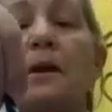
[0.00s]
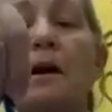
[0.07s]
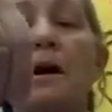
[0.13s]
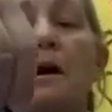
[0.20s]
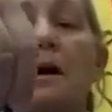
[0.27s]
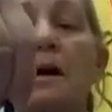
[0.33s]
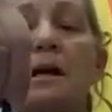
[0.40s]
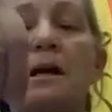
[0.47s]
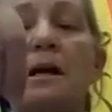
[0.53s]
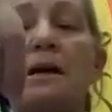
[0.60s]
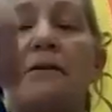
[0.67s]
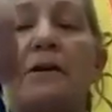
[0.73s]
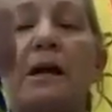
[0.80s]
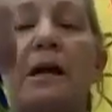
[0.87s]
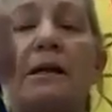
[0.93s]
I have
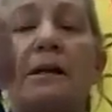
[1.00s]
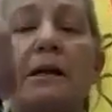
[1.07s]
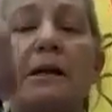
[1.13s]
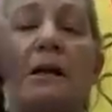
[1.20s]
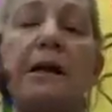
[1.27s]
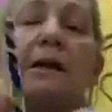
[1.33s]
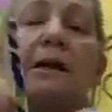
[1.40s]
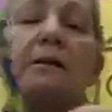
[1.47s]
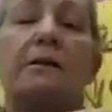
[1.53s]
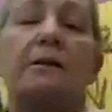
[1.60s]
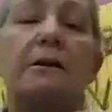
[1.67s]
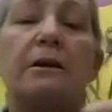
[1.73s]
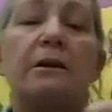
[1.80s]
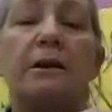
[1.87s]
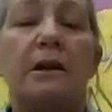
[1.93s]
a candy cane.
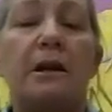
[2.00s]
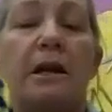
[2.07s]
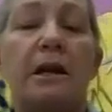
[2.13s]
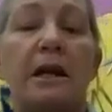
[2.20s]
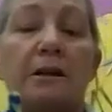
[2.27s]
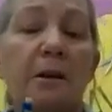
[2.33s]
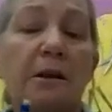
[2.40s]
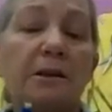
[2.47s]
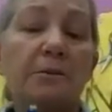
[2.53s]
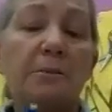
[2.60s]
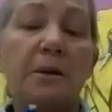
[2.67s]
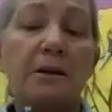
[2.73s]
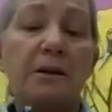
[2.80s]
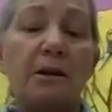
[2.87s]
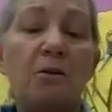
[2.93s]
It might
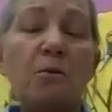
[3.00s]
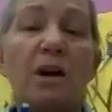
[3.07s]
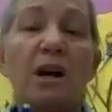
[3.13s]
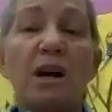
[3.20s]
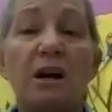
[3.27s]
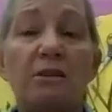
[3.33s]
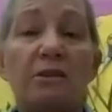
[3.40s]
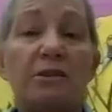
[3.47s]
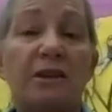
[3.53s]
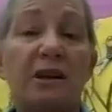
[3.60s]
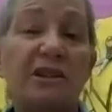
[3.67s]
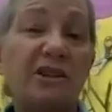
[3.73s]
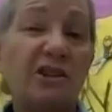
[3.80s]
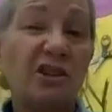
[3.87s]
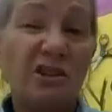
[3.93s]
depend on what colors. I
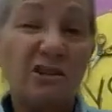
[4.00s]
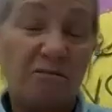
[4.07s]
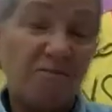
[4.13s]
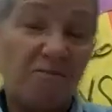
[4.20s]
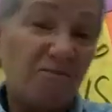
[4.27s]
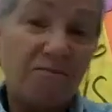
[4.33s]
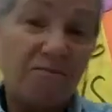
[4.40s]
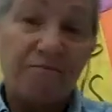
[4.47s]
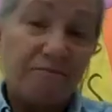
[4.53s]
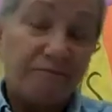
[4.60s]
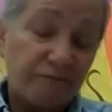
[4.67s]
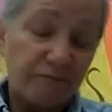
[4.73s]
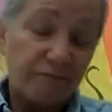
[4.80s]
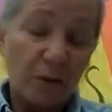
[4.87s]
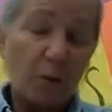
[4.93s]
just
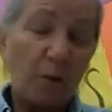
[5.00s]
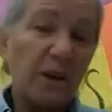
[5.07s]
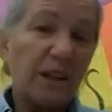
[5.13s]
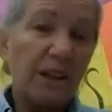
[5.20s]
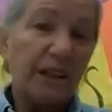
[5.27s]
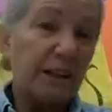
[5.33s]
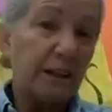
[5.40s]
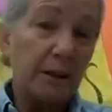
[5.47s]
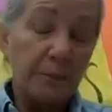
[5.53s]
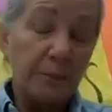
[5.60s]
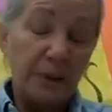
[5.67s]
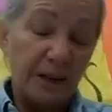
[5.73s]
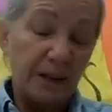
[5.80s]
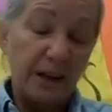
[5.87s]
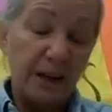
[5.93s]
willy-nilly
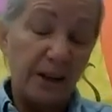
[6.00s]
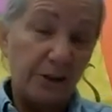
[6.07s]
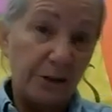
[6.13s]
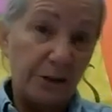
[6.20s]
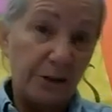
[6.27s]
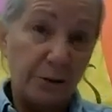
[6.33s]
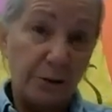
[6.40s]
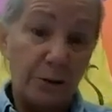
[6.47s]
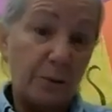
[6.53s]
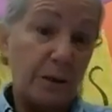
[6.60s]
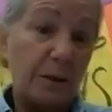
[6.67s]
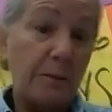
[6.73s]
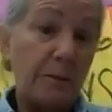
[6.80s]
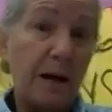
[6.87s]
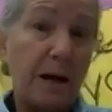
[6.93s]
pick colors and throw them in
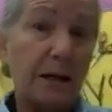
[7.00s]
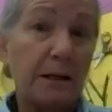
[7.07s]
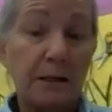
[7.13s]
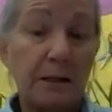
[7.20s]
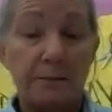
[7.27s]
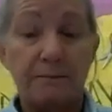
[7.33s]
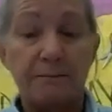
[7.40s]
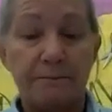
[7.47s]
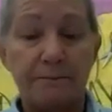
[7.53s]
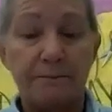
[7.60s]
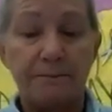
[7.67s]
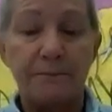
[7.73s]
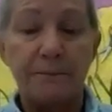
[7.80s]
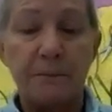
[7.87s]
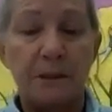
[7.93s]
the bags.
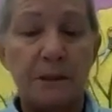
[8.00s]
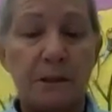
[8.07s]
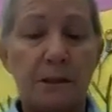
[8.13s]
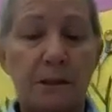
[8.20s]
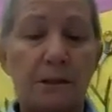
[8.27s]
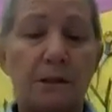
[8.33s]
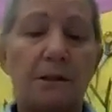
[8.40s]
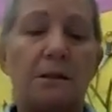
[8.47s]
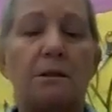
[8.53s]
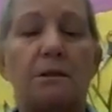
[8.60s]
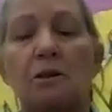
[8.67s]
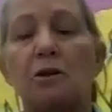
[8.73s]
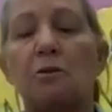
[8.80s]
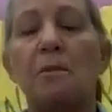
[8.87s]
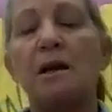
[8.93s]

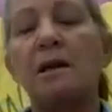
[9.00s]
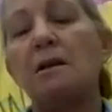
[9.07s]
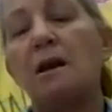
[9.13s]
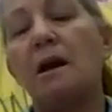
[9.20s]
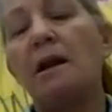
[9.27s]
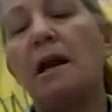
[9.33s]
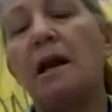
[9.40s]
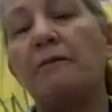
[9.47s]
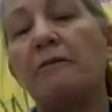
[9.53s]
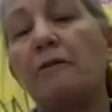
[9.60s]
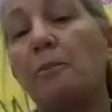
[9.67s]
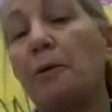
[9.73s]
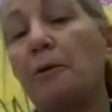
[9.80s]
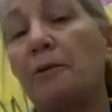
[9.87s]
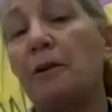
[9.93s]
So you may not have the
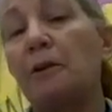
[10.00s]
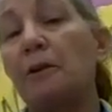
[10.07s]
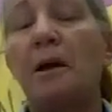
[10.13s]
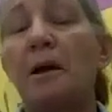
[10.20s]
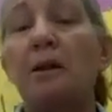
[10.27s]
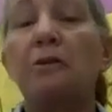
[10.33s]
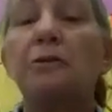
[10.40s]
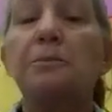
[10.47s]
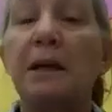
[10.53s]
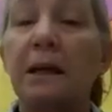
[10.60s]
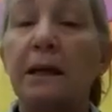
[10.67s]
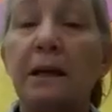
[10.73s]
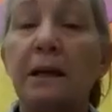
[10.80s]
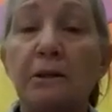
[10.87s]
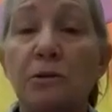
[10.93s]
perfect colors,
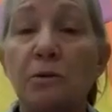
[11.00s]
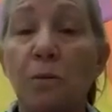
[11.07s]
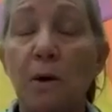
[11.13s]
but guess